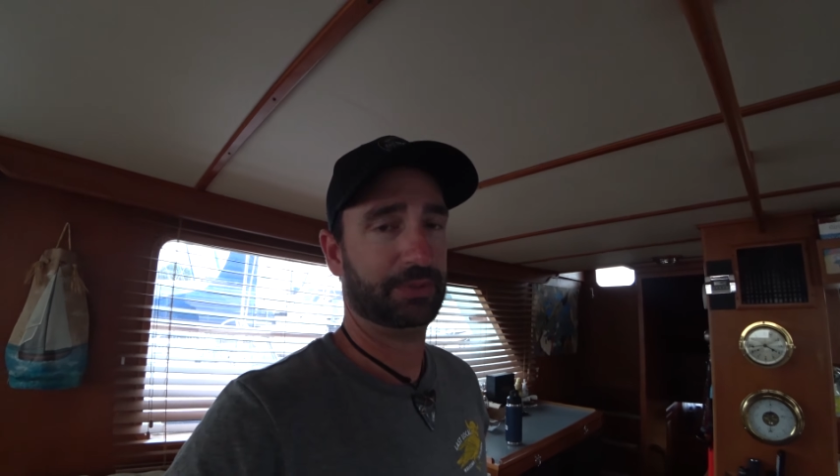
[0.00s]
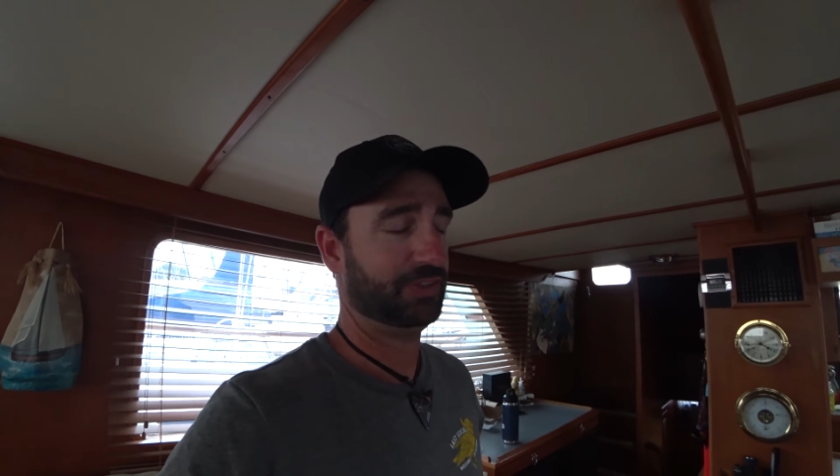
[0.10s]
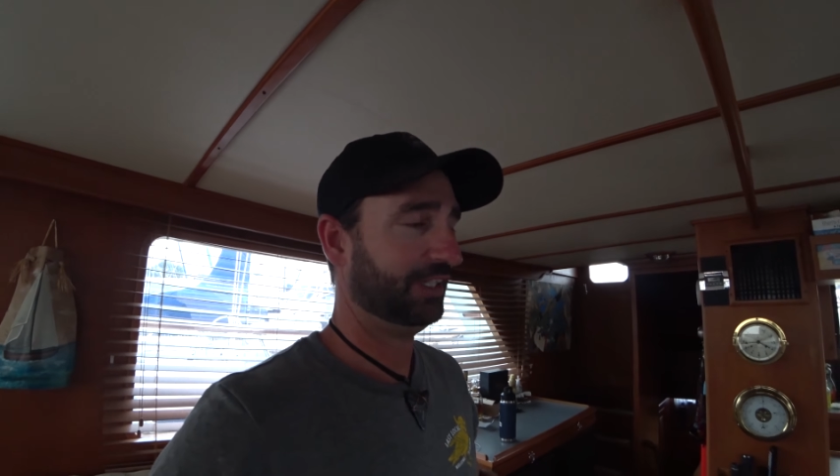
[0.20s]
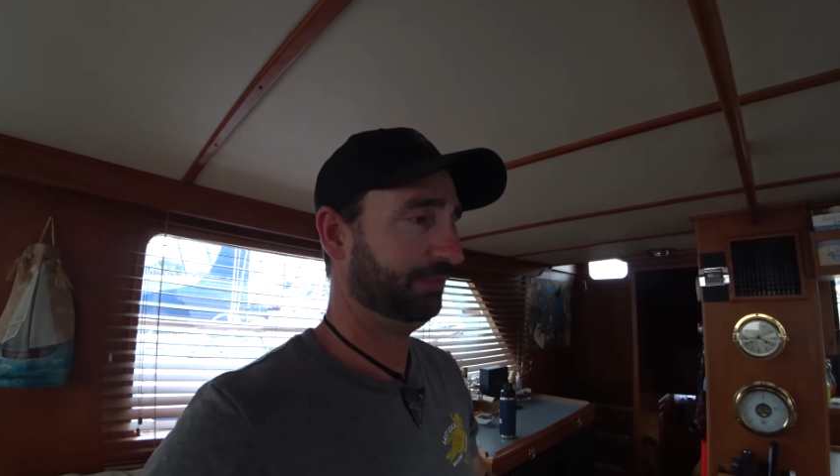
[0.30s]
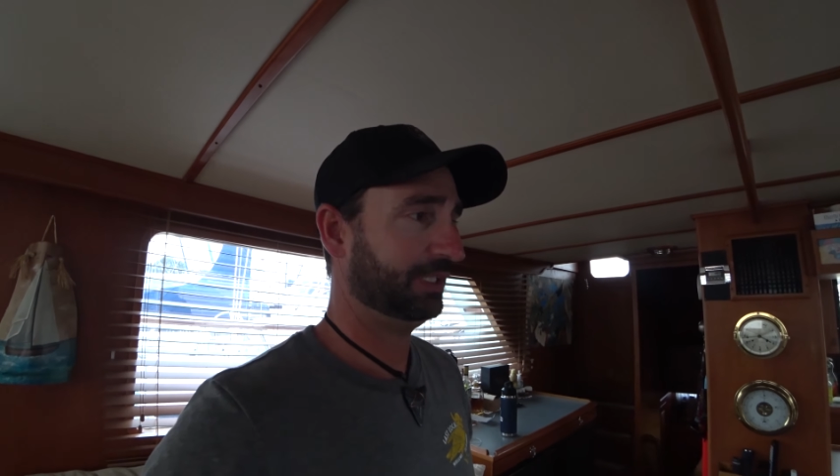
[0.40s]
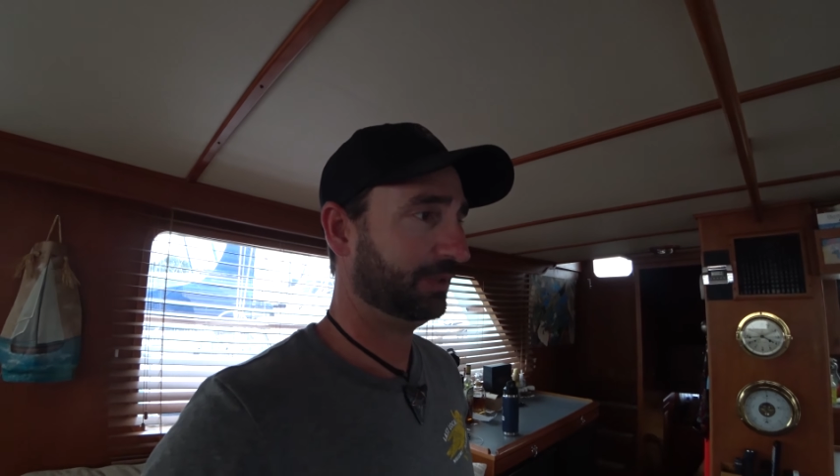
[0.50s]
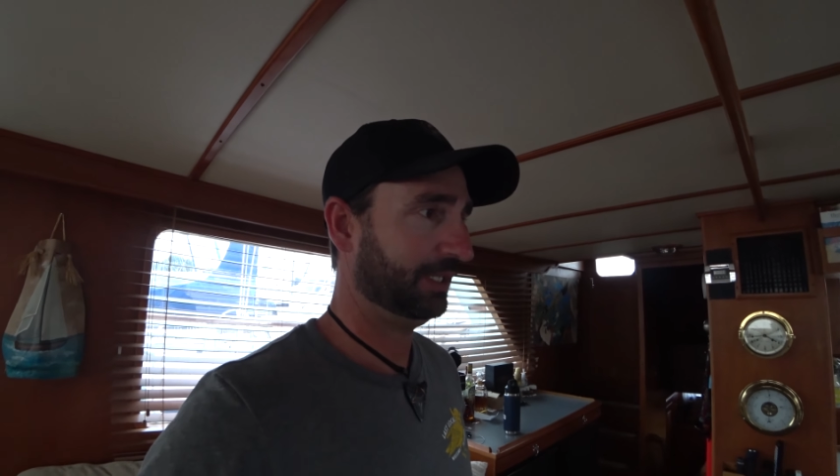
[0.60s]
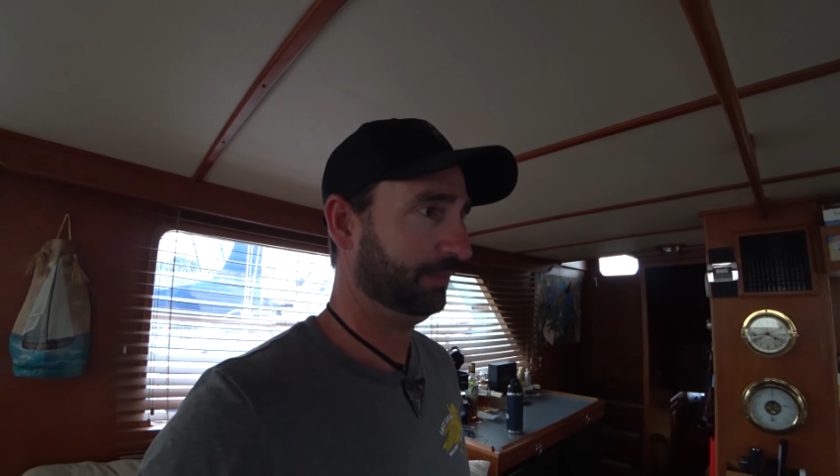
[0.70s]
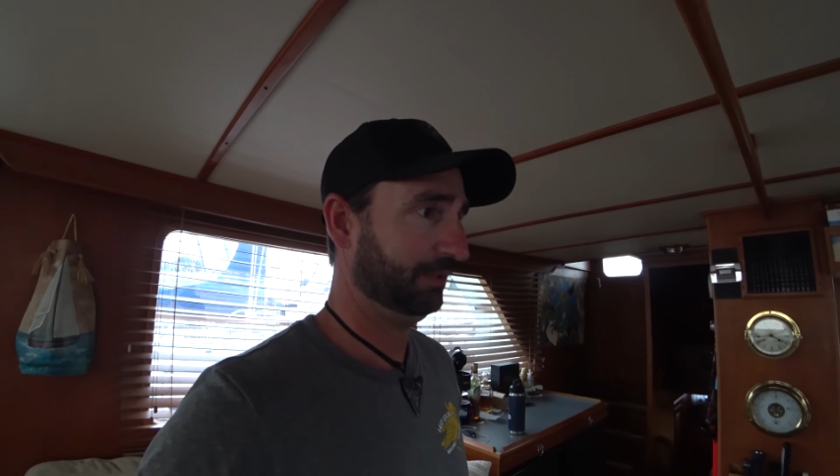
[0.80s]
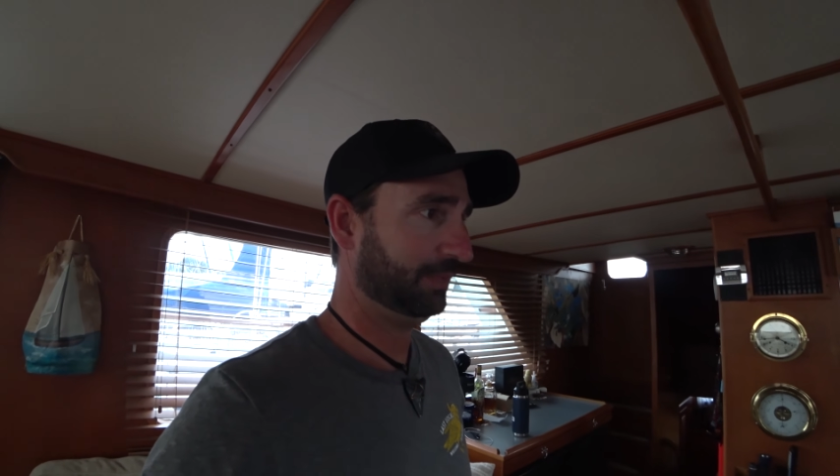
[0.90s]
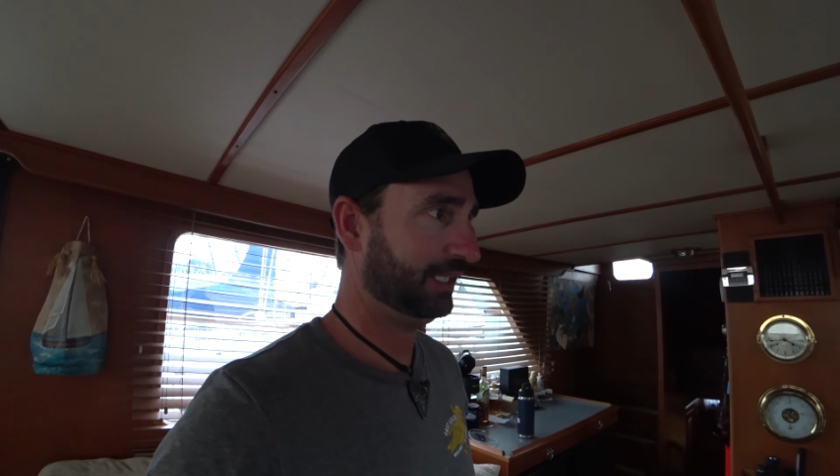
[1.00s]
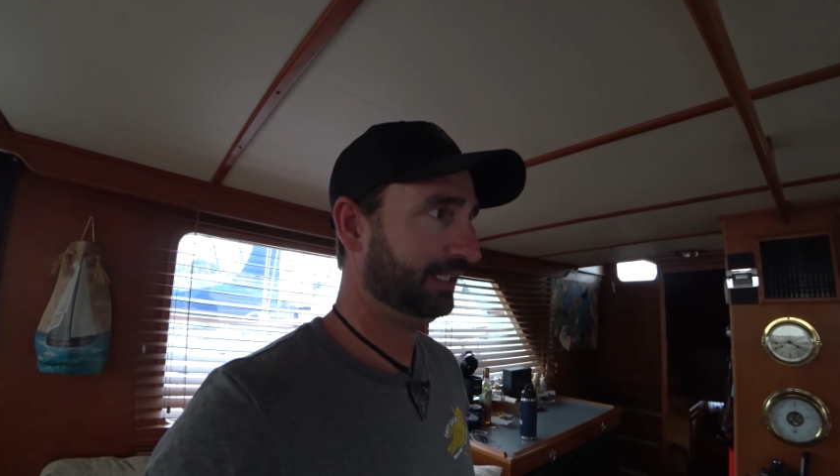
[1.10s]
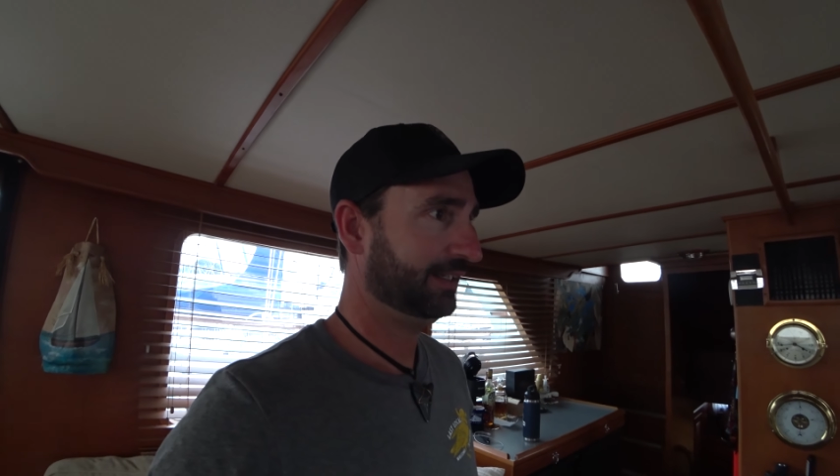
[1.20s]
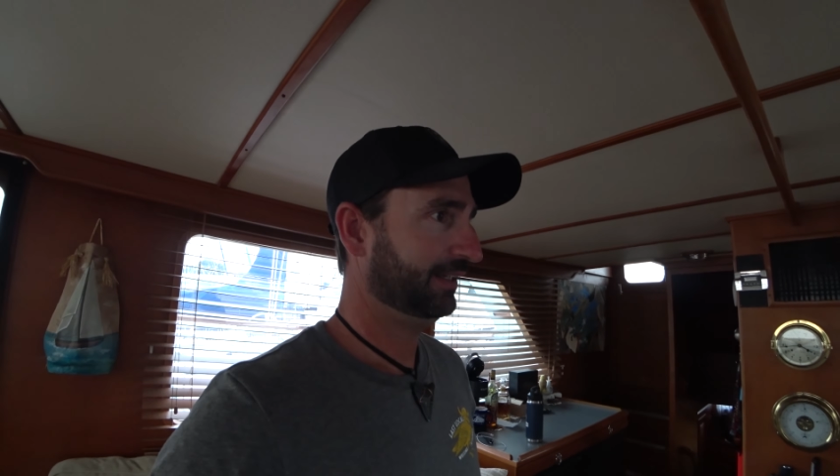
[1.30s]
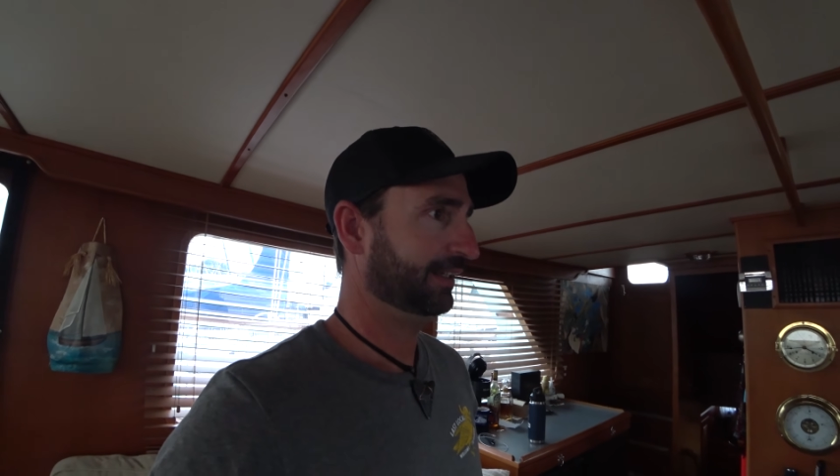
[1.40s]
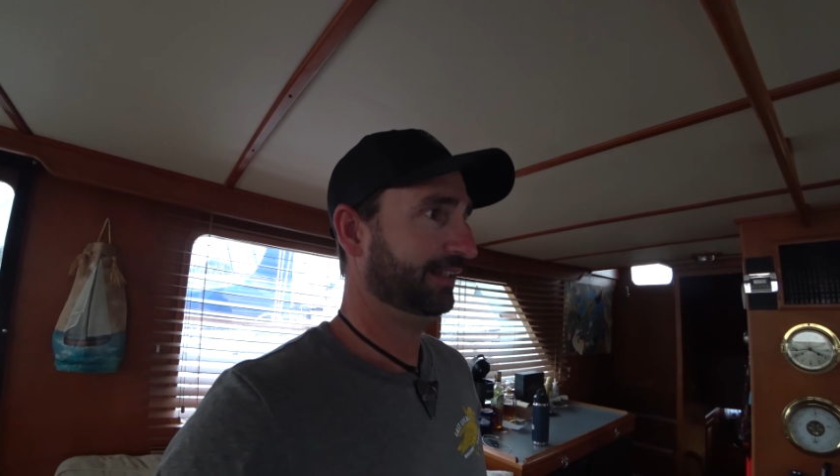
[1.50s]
which saved me quite a bit of money.